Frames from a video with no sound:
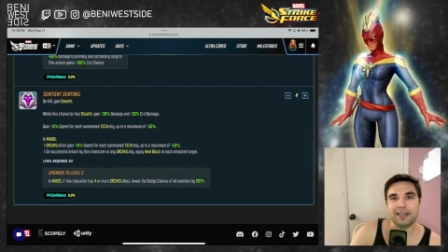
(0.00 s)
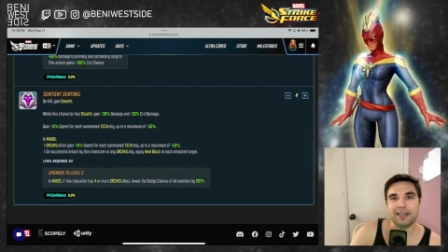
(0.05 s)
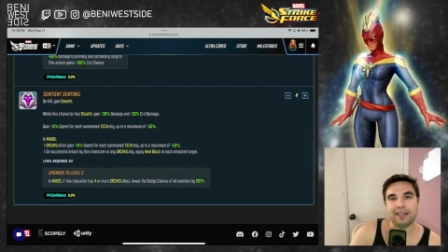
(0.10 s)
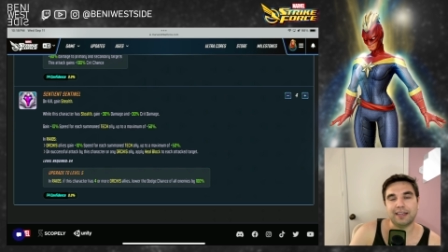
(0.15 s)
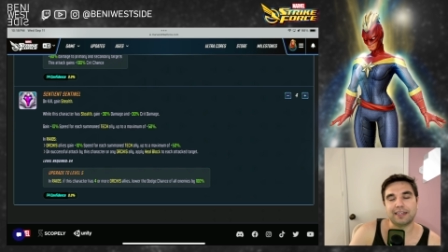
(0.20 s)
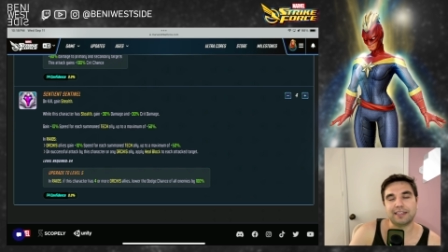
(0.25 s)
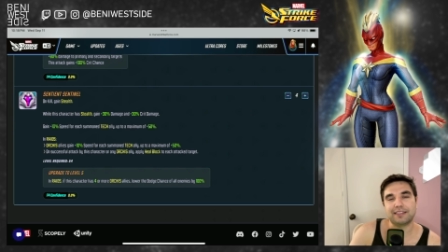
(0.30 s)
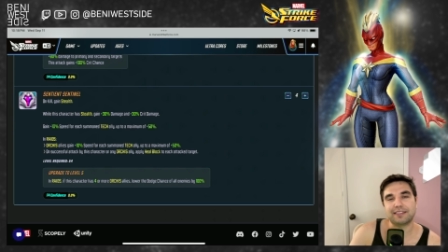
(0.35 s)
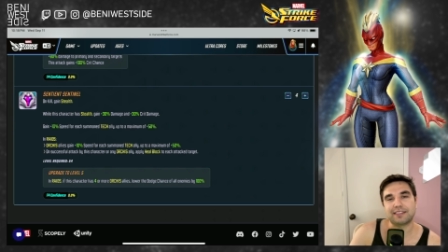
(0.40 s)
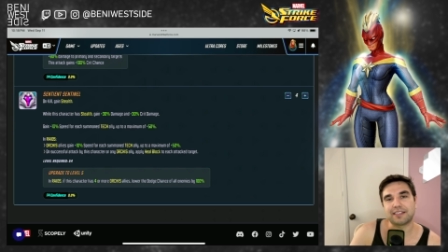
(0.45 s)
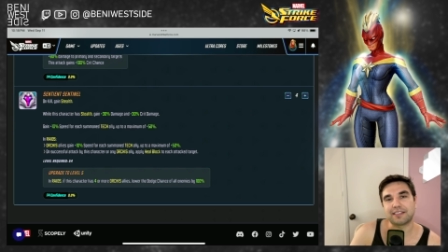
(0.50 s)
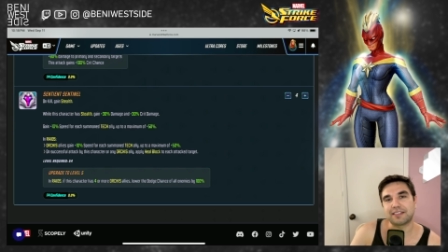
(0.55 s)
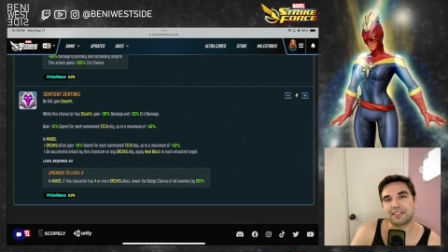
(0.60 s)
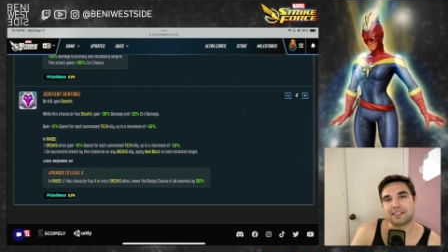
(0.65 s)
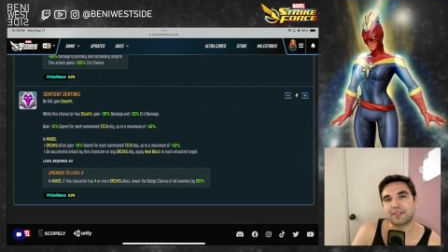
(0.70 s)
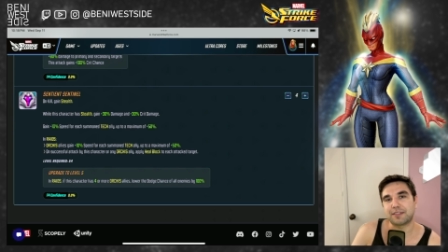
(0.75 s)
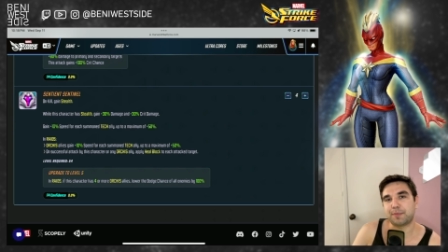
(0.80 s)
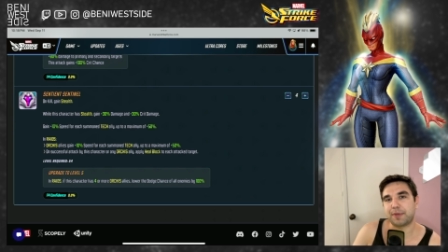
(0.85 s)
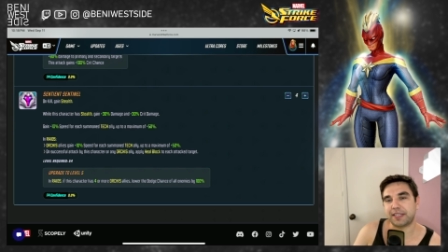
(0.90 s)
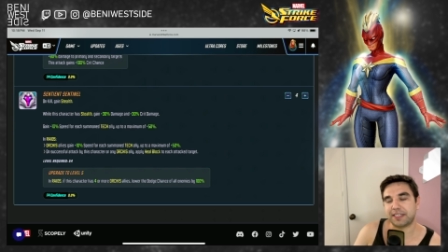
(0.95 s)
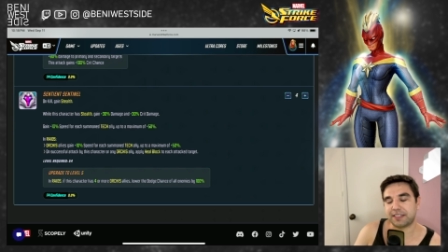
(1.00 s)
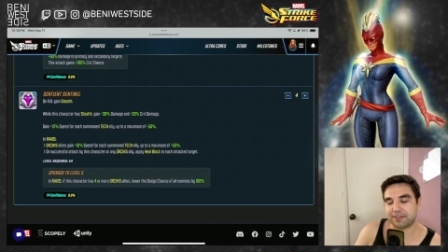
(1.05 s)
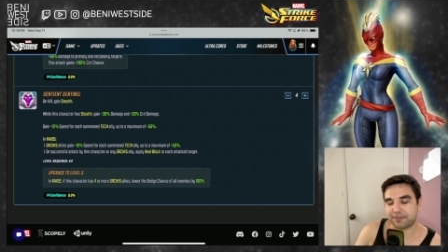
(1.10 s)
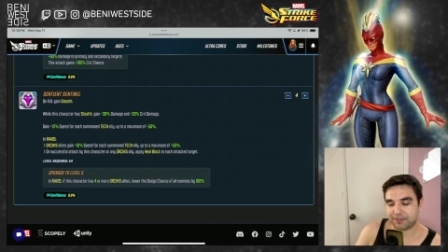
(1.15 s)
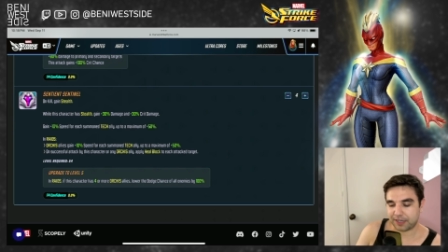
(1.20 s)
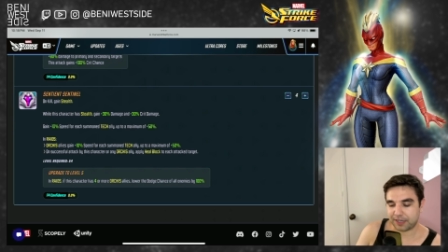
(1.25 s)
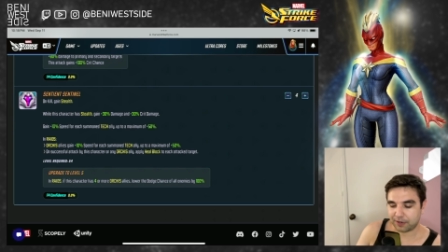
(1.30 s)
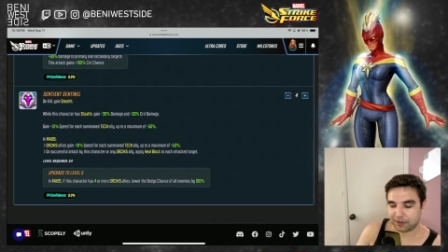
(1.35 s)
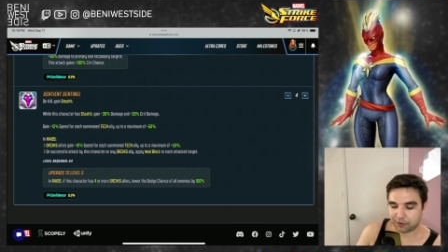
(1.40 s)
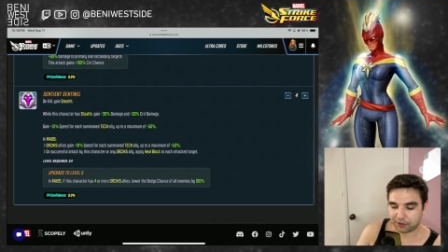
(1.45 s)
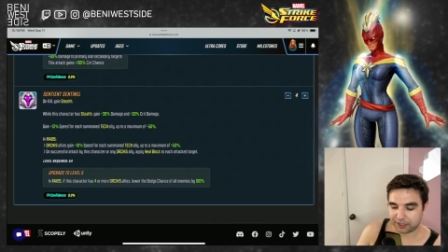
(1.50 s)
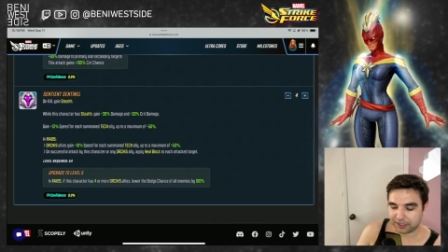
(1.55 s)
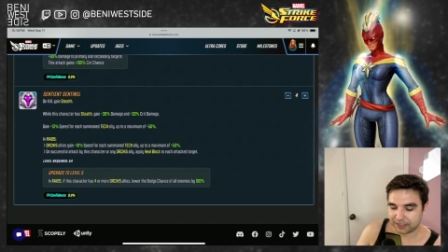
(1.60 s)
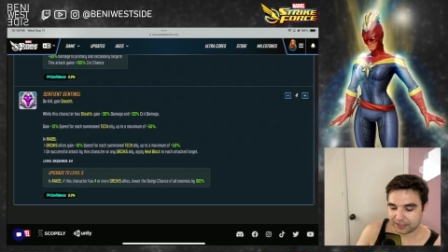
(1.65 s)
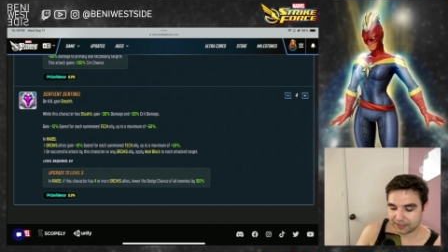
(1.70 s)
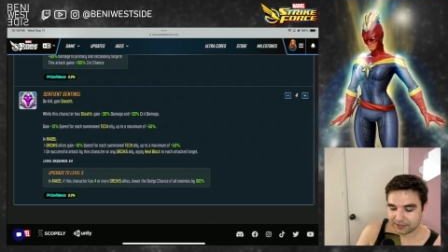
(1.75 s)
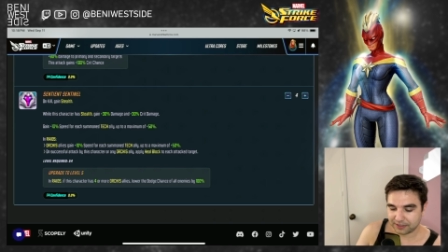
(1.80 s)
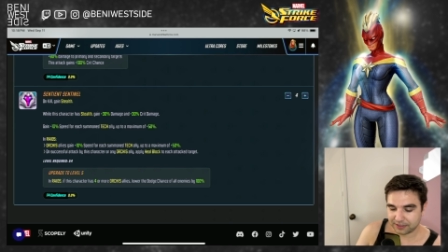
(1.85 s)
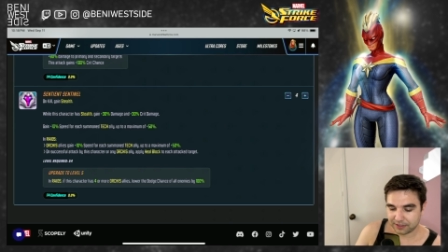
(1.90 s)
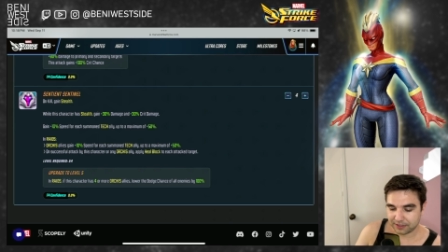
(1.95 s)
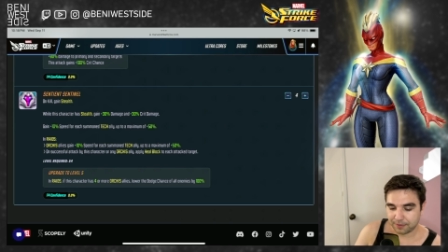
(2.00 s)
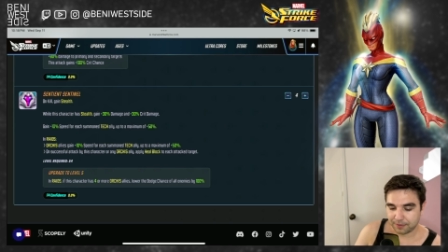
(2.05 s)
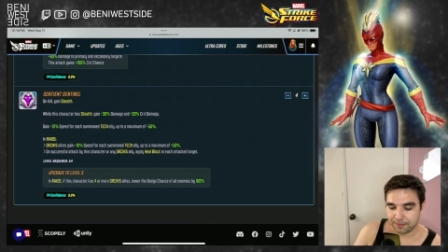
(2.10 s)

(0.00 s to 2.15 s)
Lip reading: and it doesn't specify Orchis.